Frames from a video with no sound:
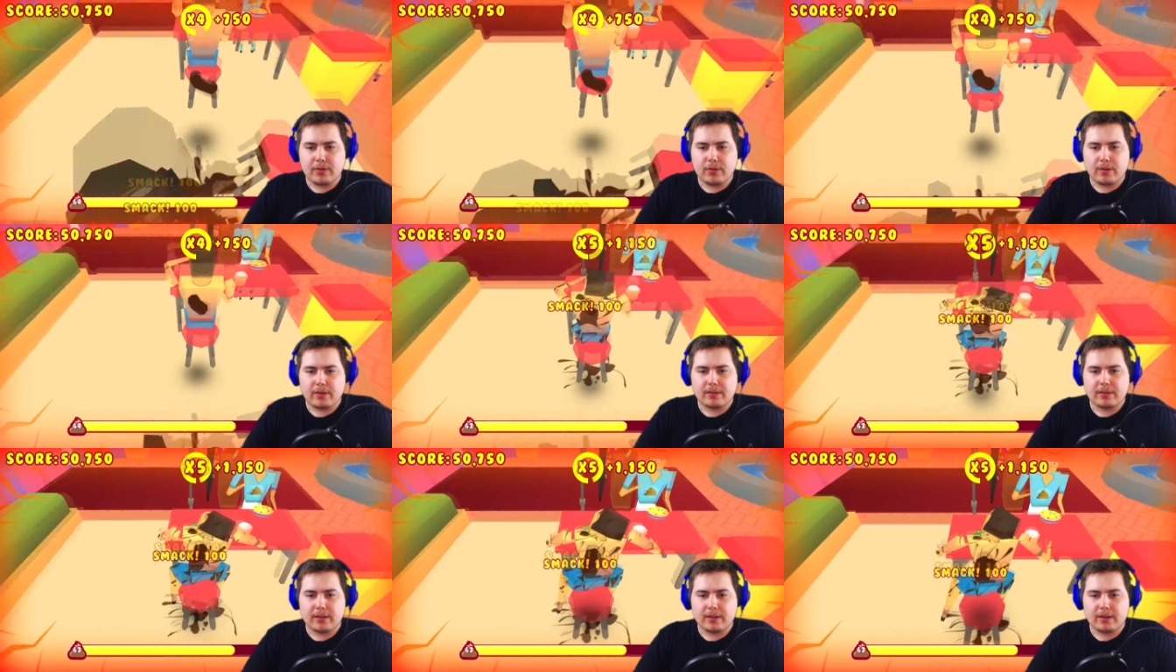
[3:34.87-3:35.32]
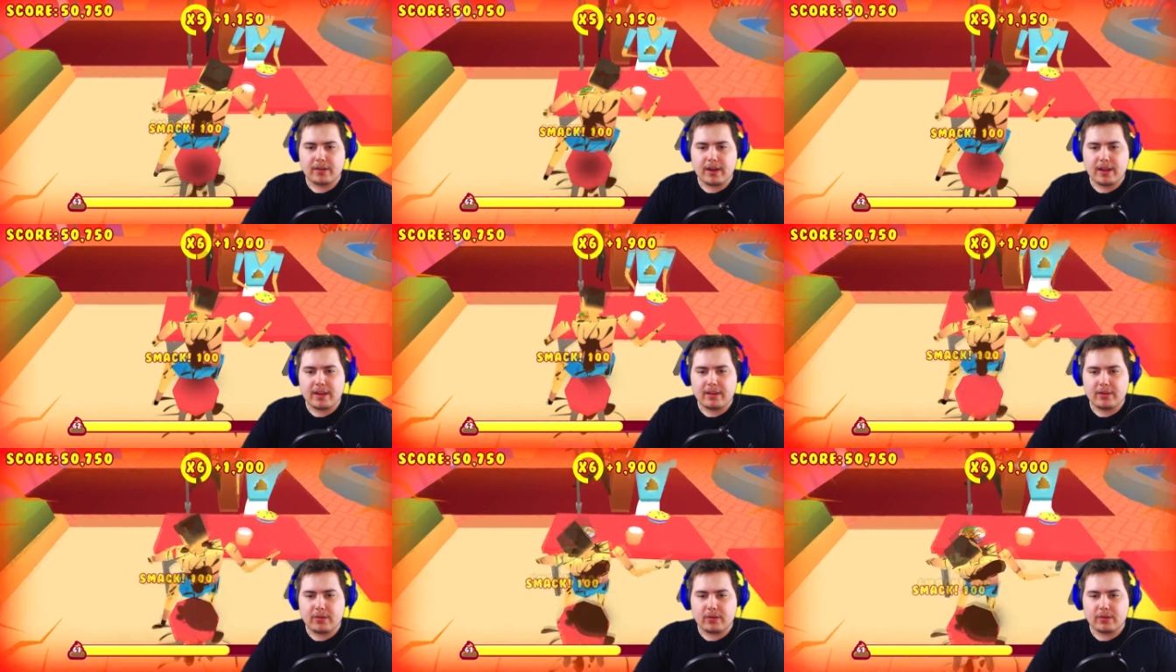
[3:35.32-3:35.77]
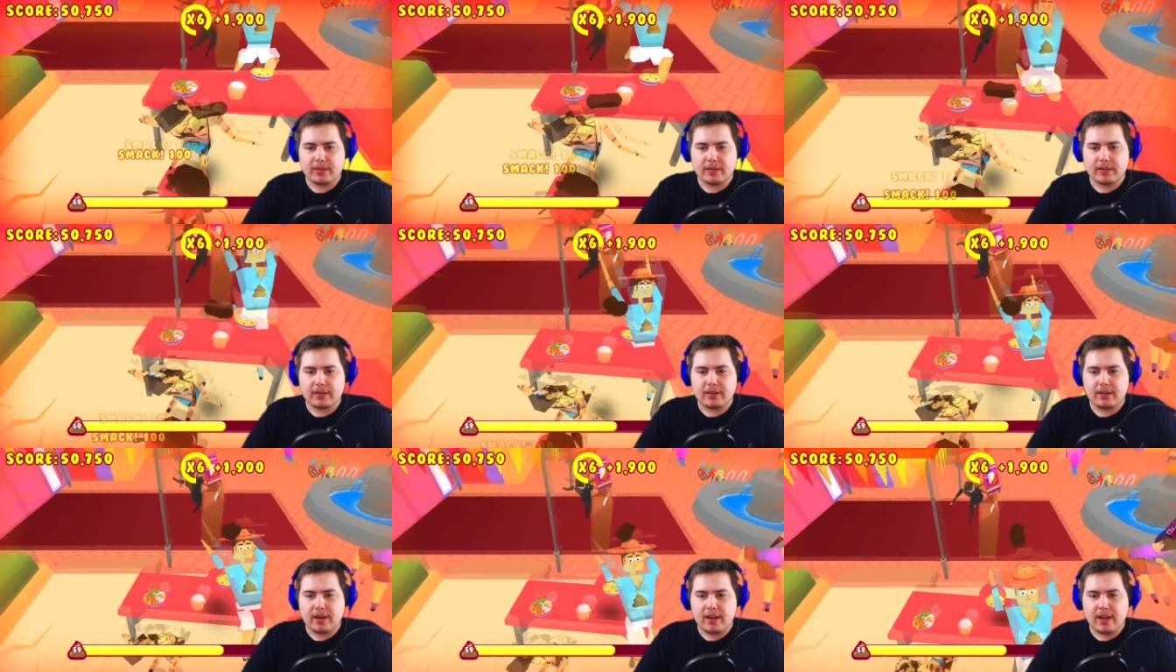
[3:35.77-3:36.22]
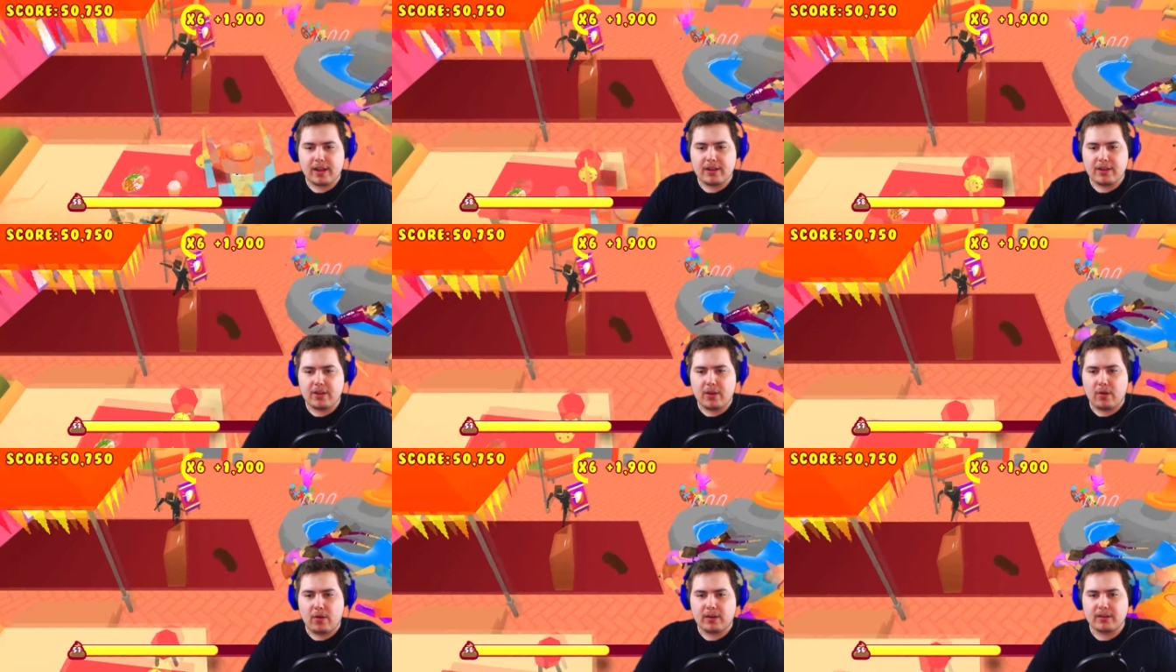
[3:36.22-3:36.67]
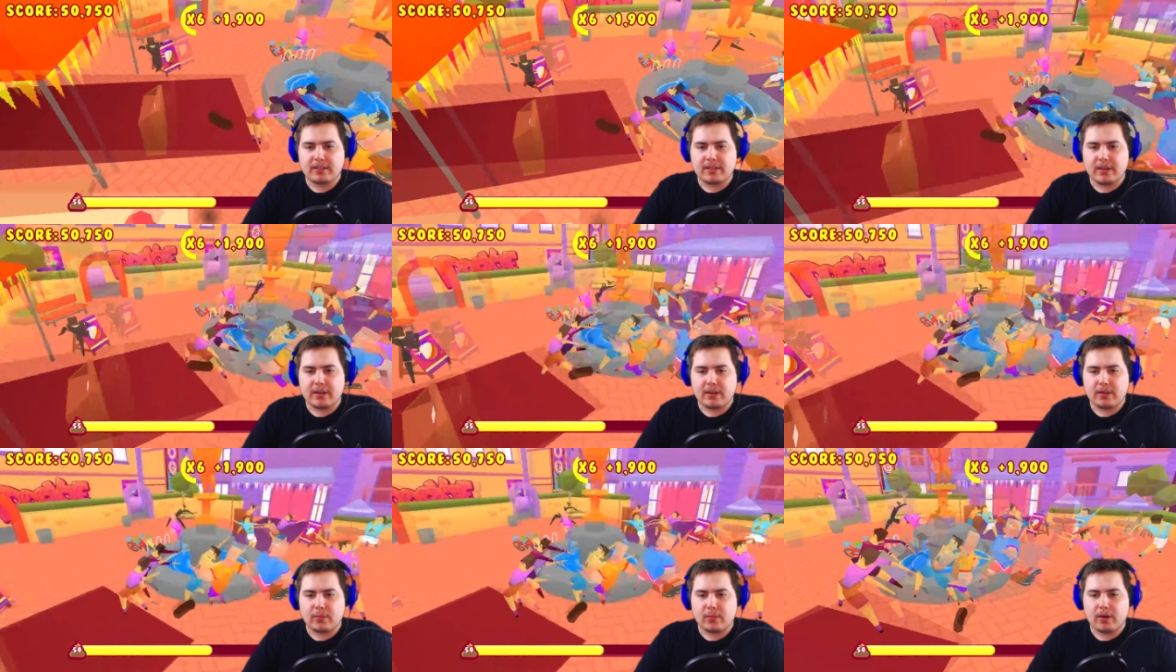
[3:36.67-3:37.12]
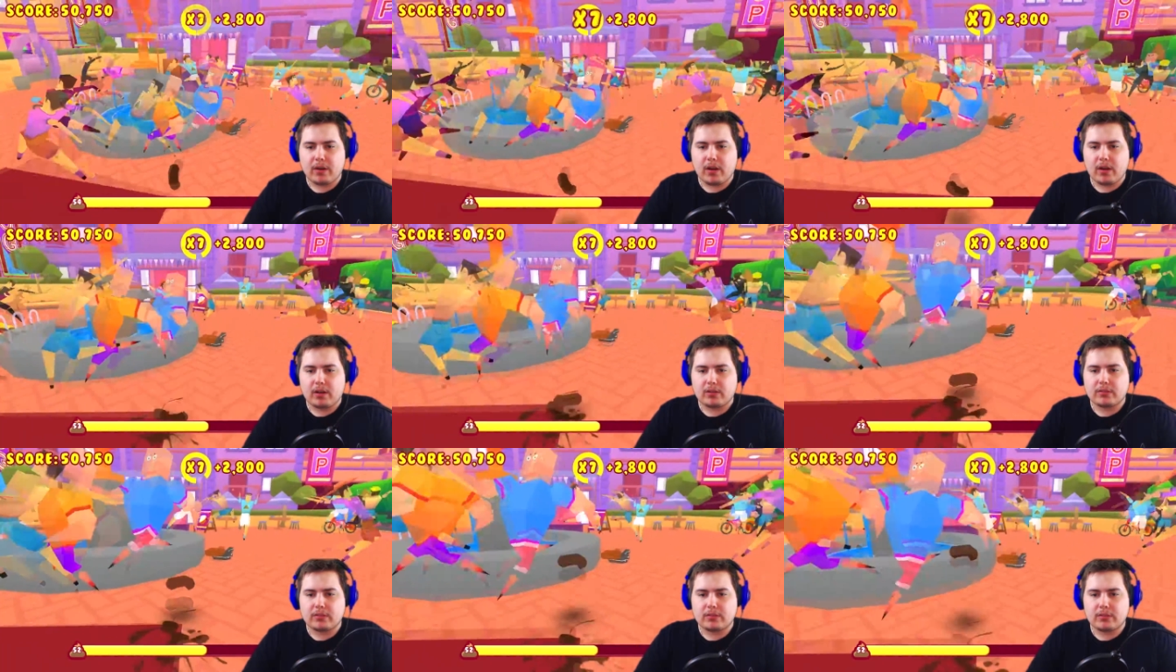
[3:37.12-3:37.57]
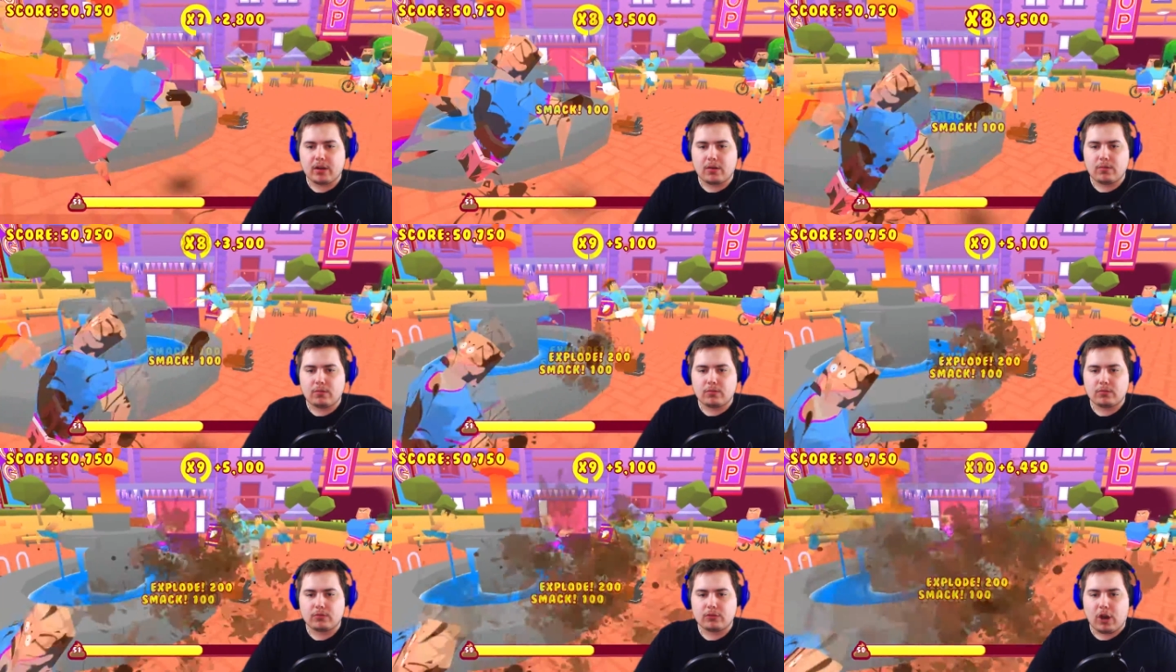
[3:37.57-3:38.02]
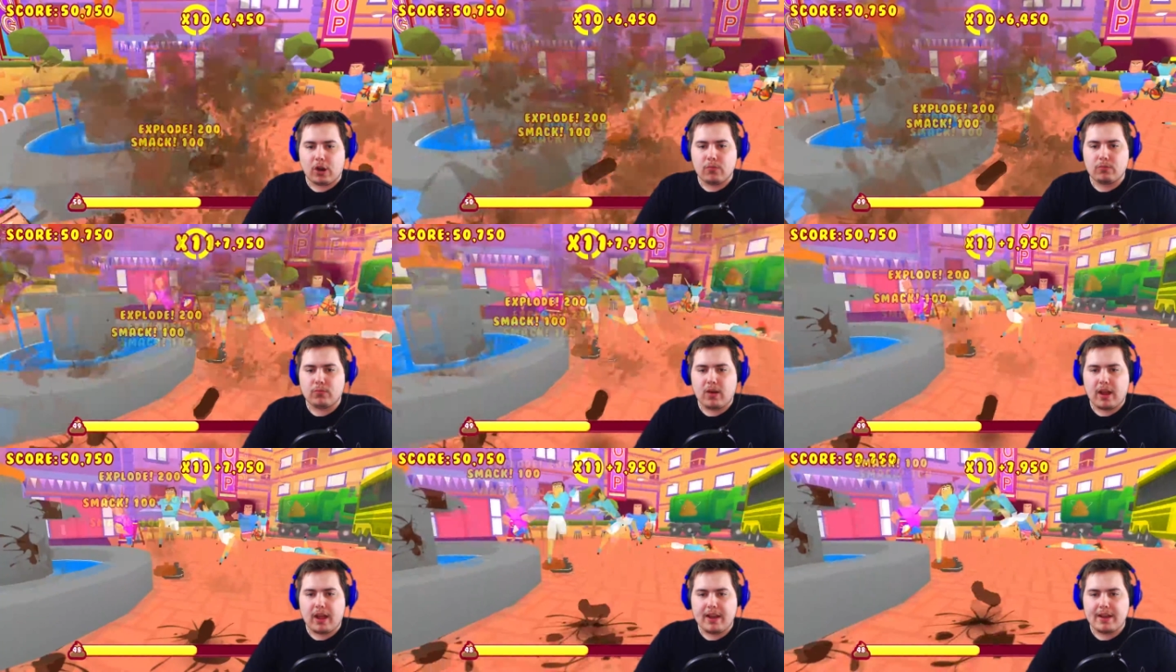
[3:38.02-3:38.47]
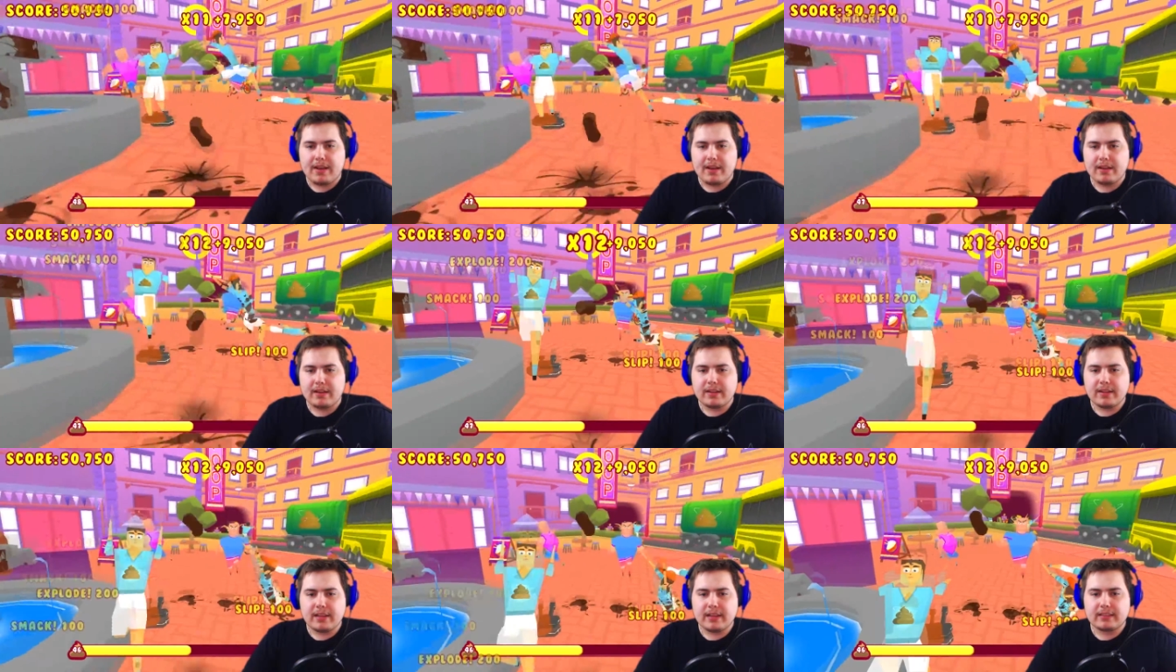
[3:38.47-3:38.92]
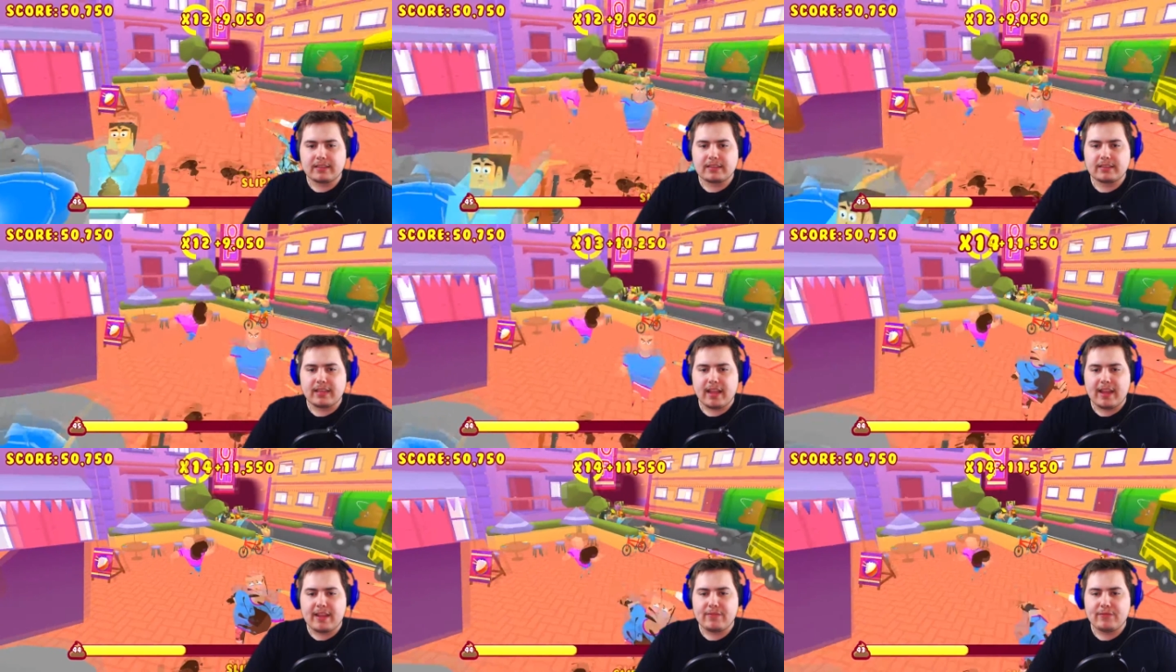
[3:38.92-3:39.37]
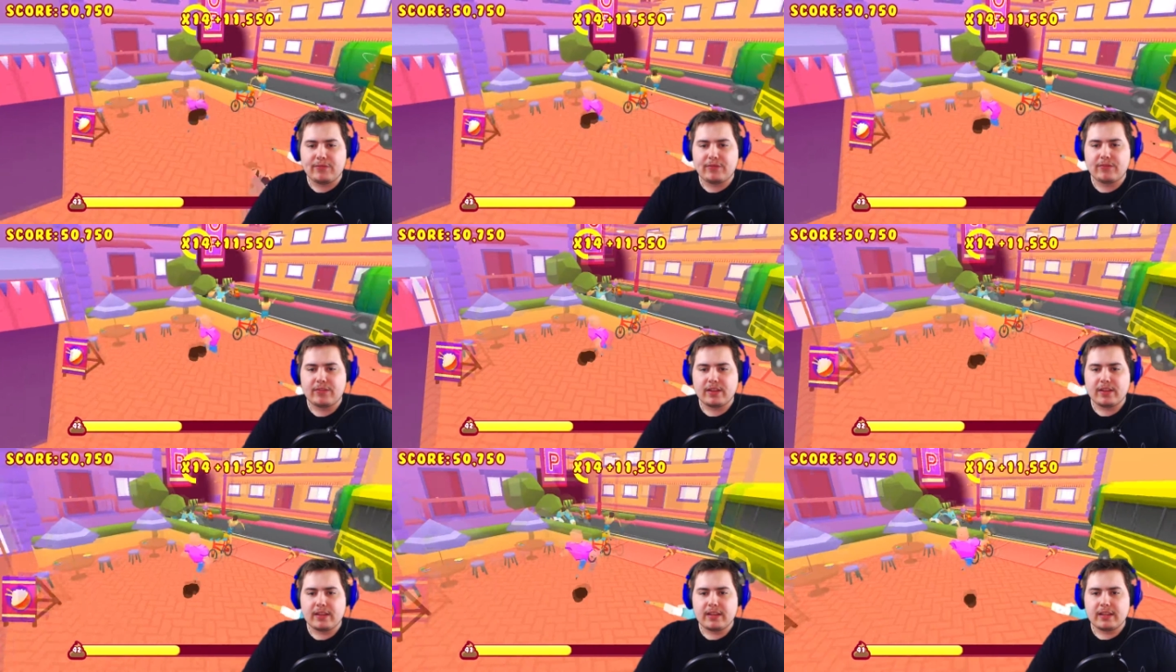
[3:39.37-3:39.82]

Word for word: your dinner and your dinner and your dinner. We're, oh, don't don't run. It's safe.